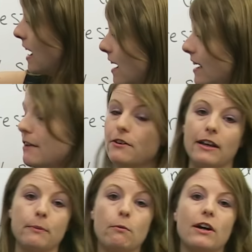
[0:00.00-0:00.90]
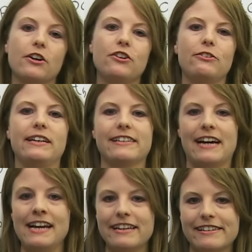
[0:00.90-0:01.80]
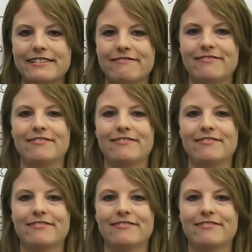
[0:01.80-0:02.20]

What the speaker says: If you ask me, what are you doing tonight?